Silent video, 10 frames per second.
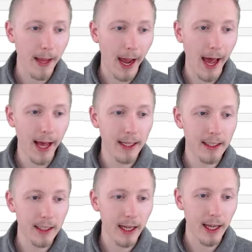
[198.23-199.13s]

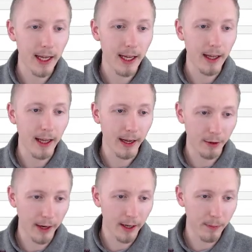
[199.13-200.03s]
and it
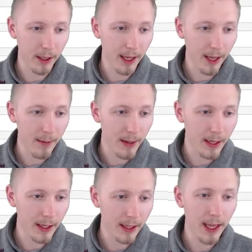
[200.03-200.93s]
created with the
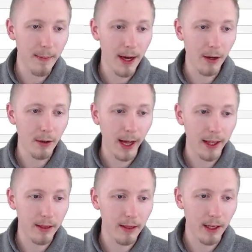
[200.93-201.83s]
email, email
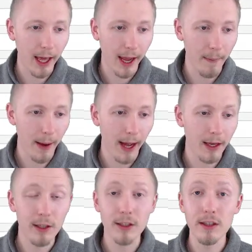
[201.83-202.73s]
and the name. And
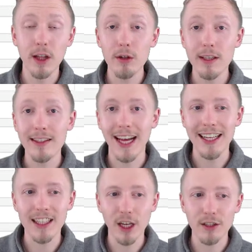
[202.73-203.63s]
you can notice that
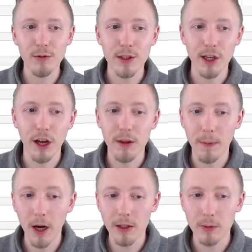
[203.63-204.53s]
it doesn't return the
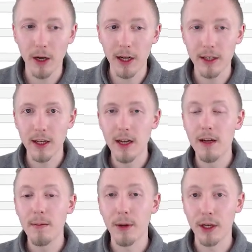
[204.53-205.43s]
password
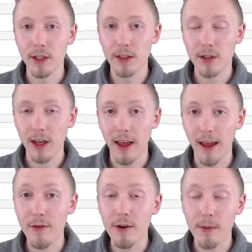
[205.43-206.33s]
because
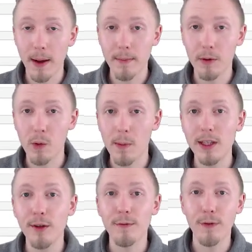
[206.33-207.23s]
if you remember, when we
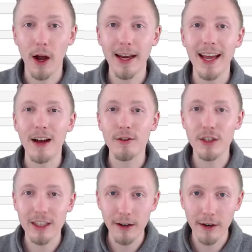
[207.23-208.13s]
defined our
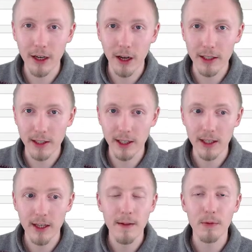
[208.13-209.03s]
serializer,
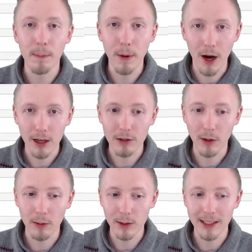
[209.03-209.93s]
the
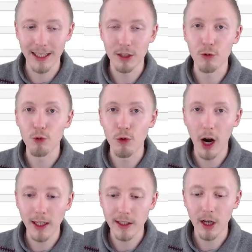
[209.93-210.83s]
password was set to
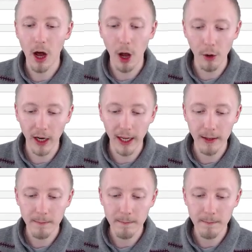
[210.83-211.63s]
write only.